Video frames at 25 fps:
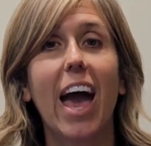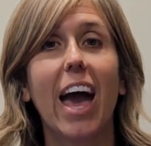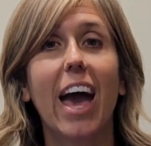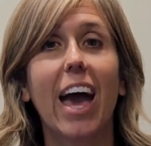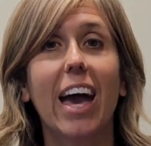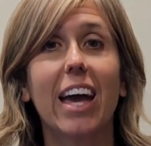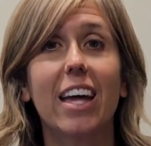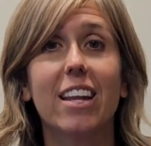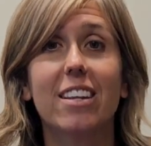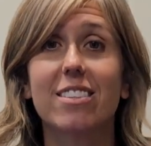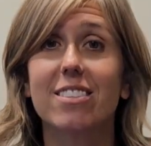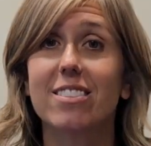
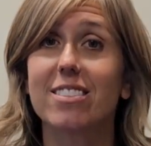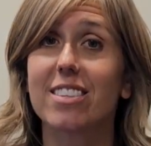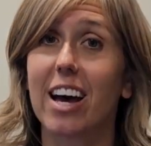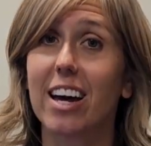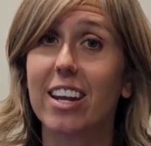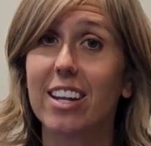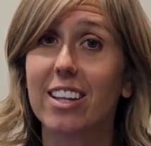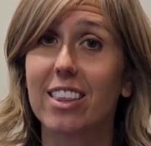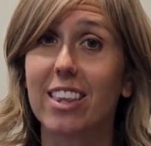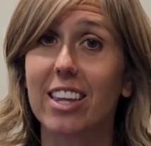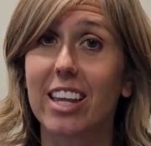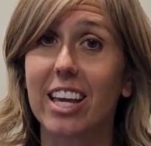And
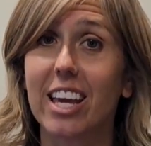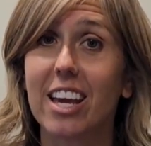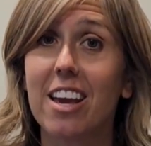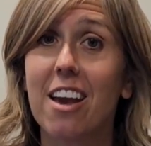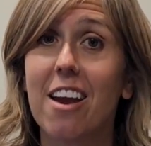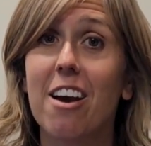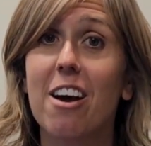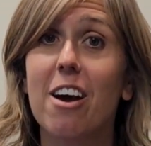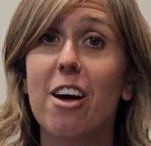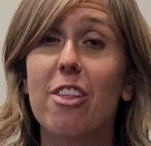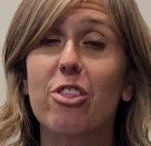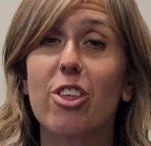suddenly
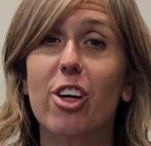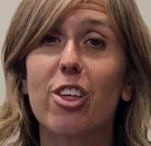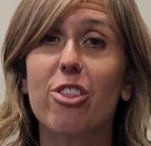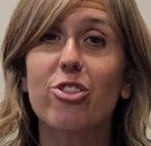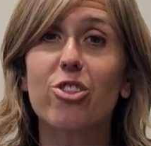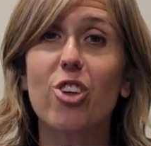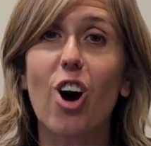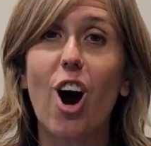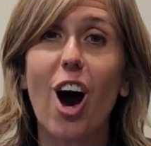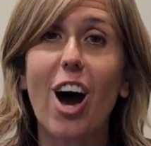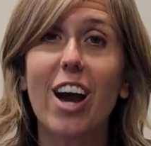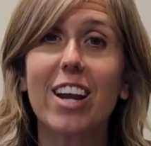the
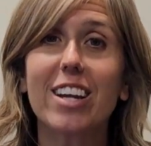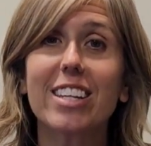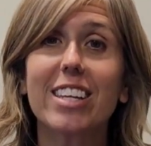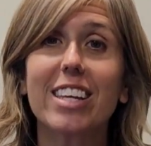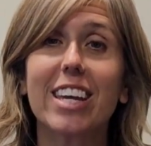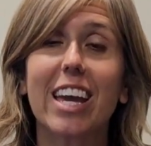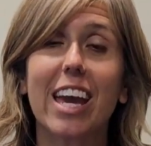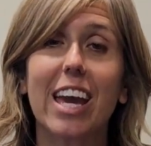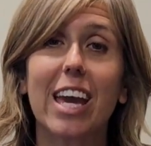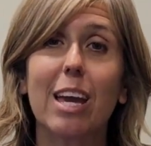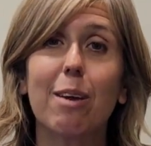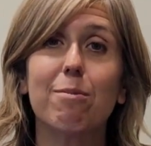thought
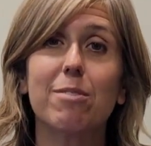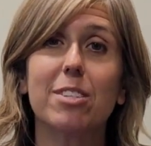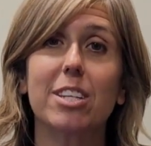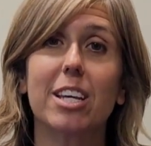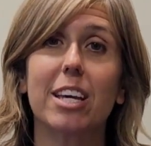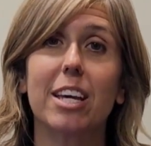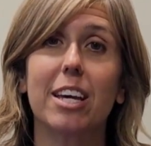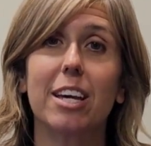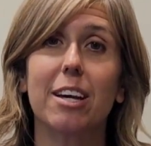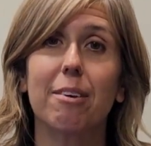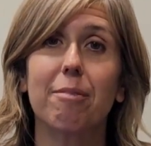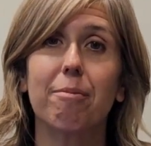came to
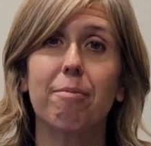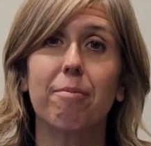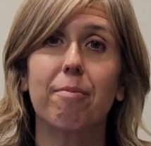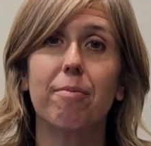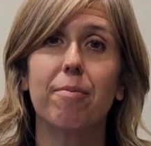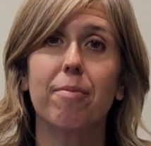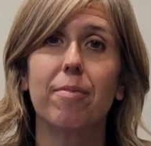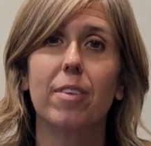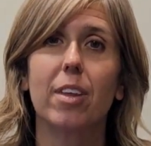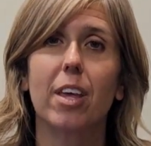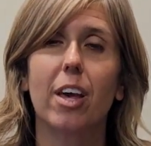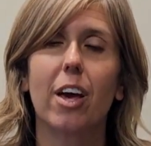him,
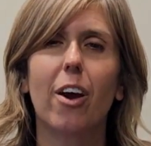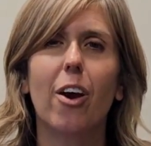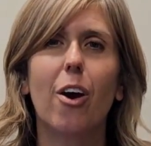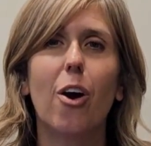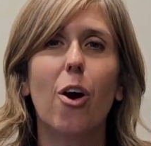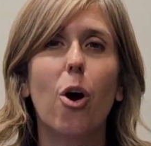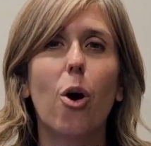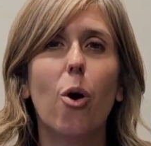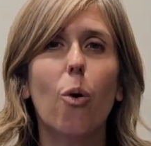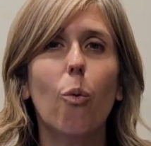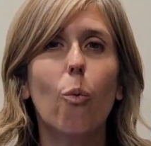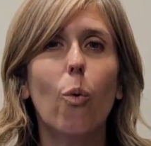
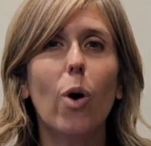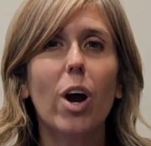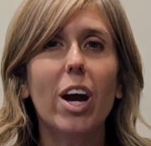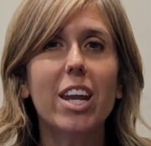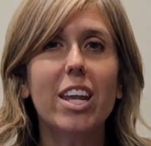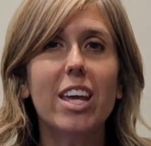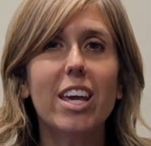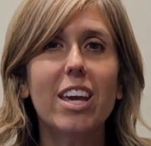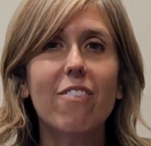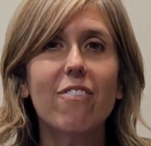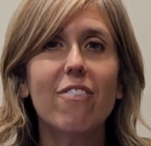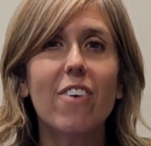what
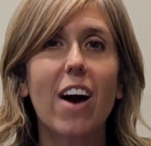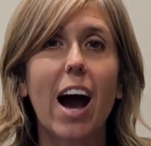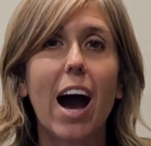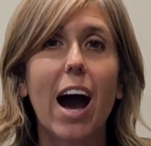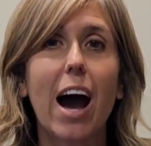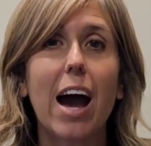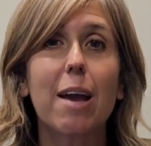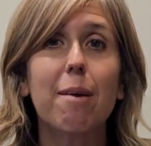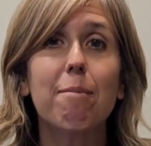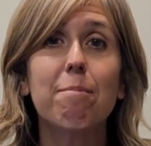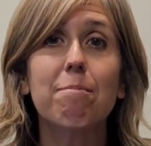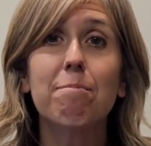if
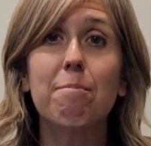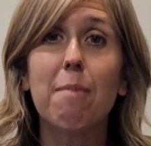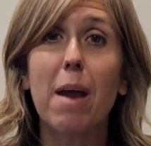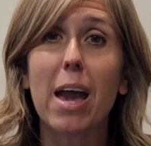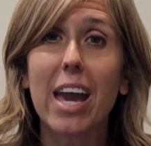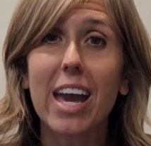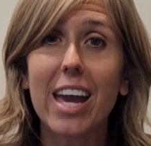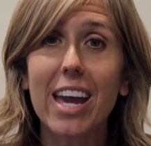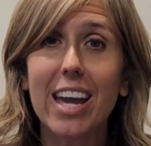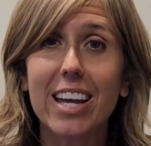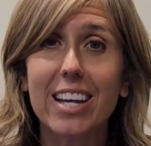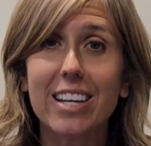I
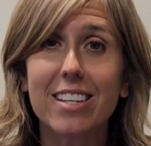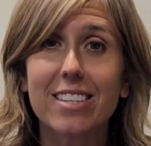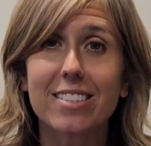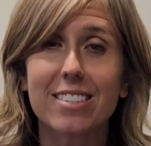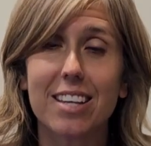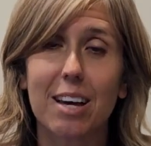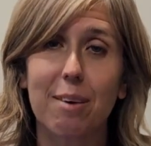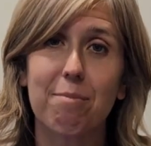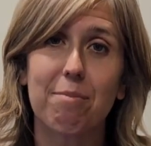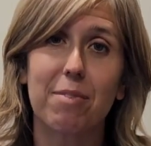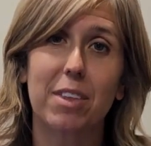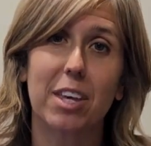made
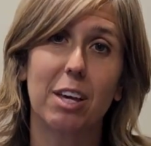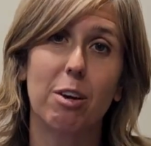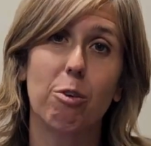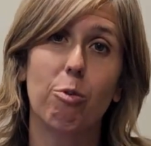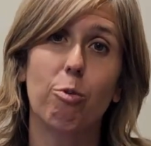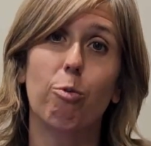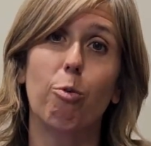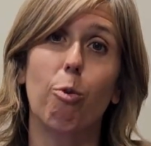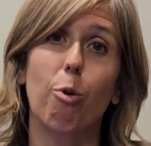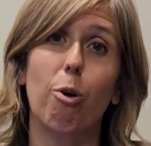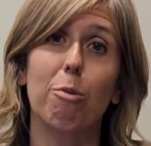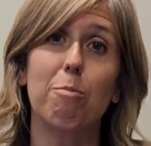something
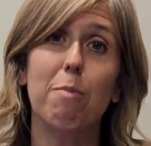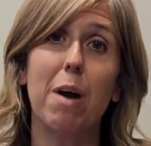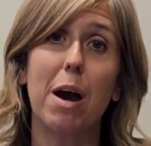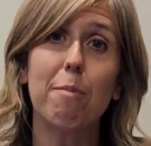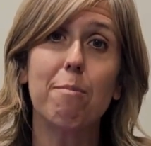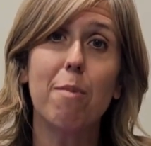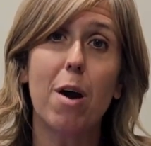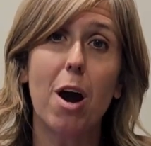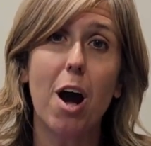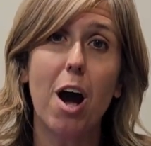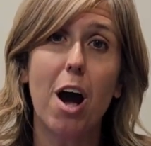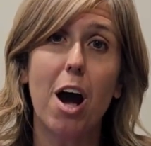for my
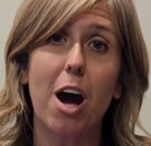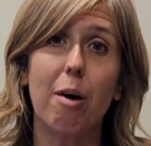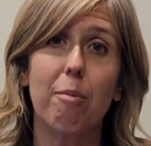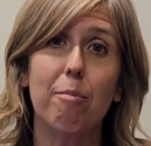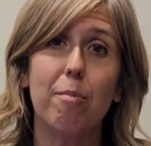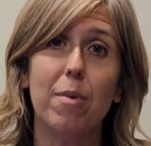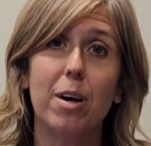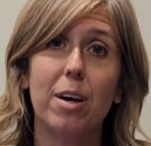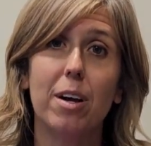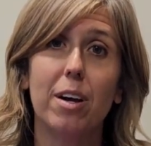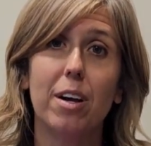mom?